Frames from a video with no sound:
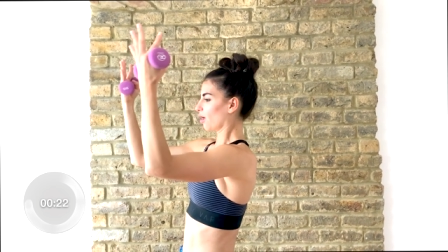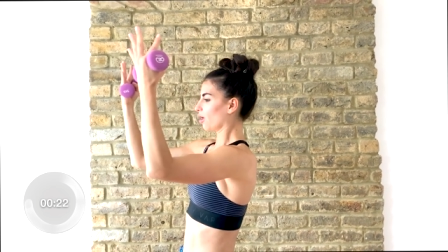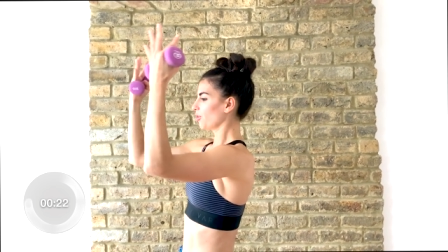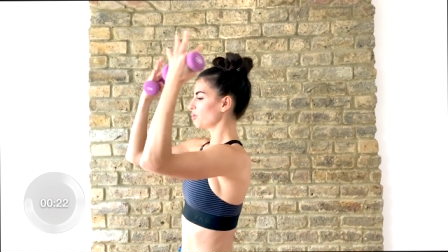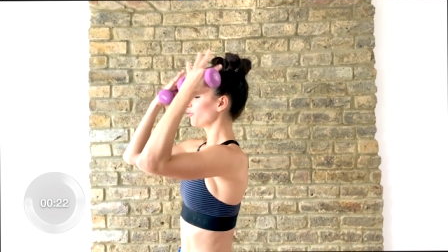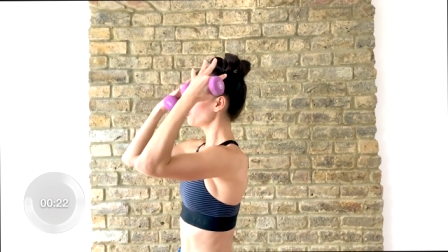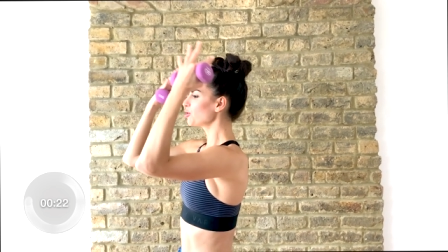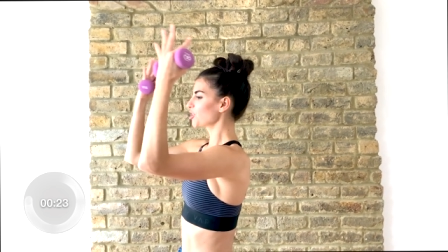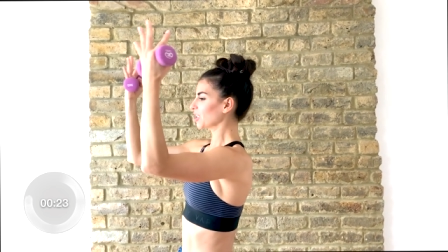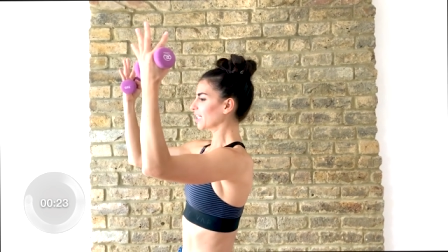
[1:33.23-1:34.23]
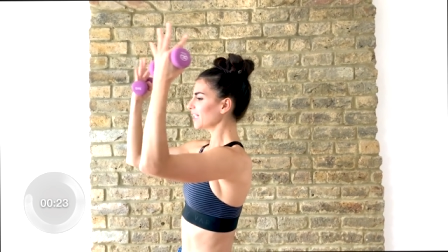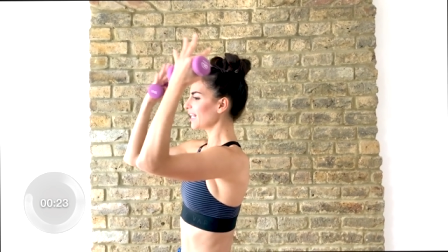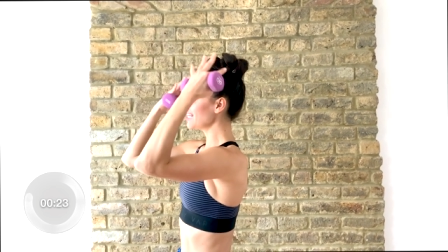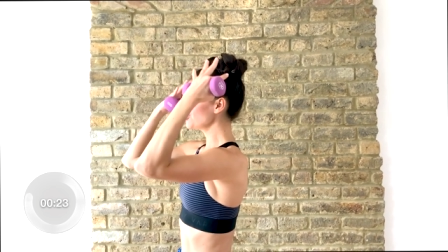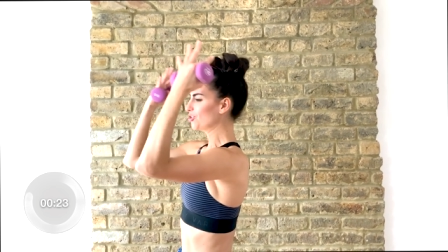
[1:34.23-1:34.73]
All those fruits are
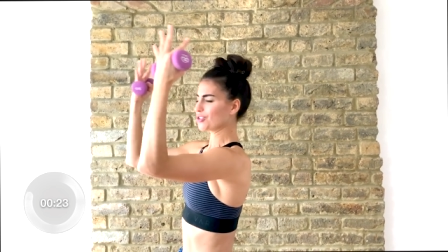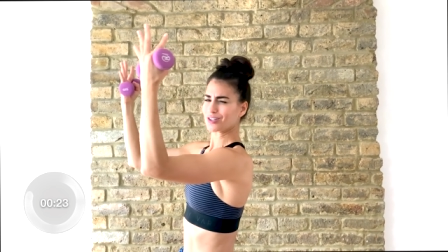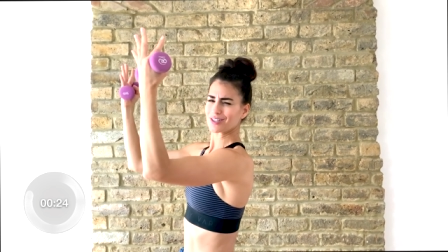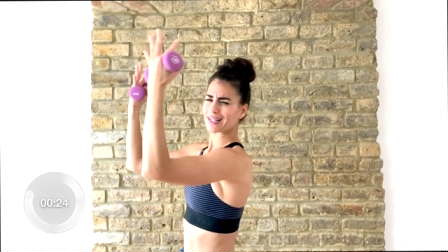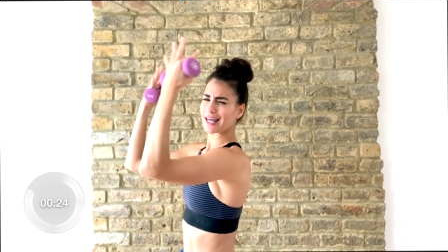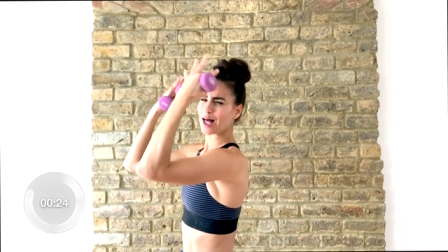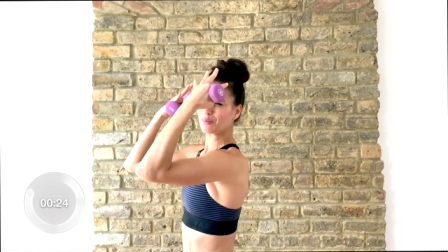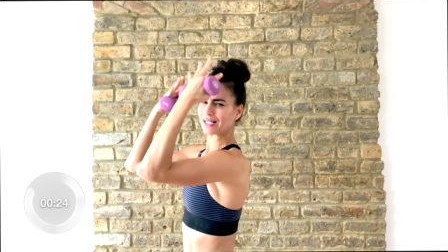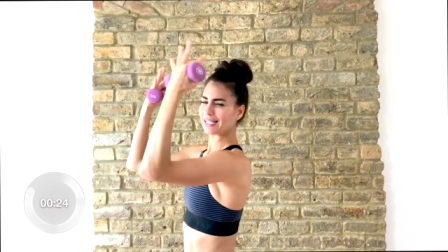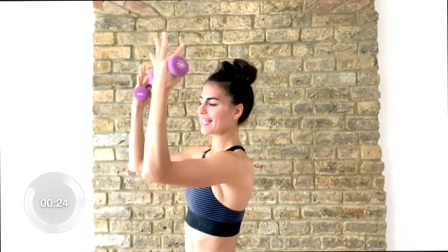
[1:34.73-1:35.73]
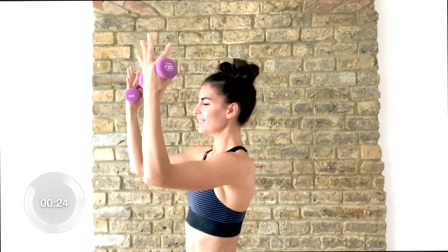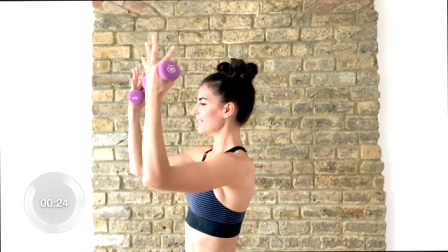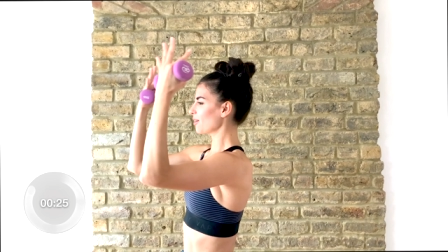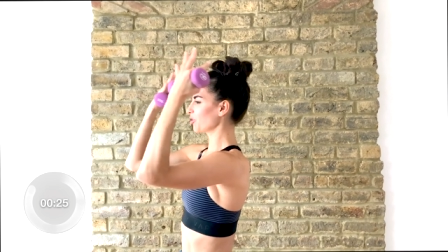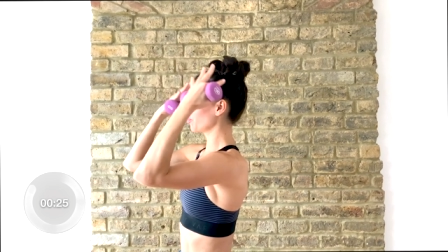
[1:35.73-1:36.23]
cleansers. It's gonna help cleanse
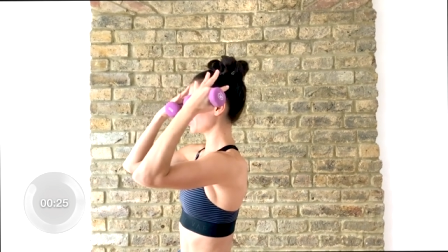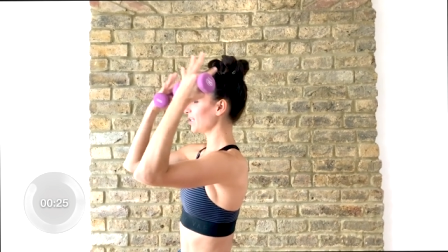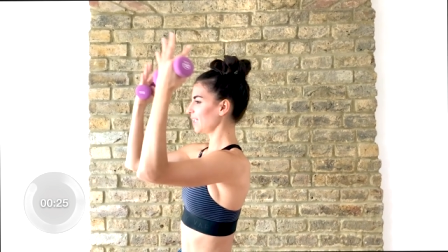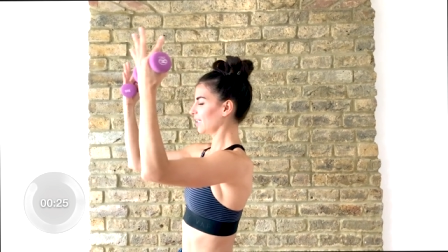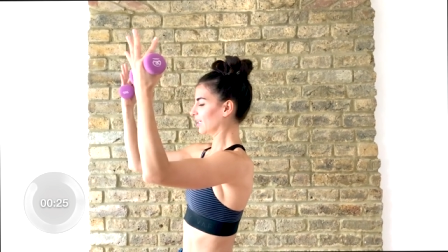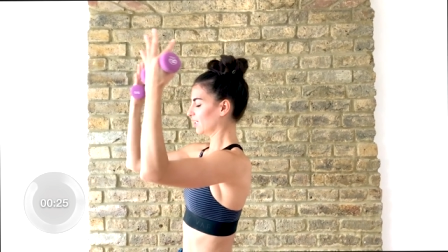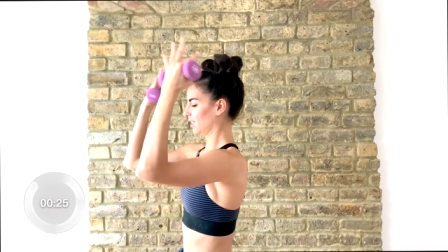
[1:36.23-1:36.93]
out the body.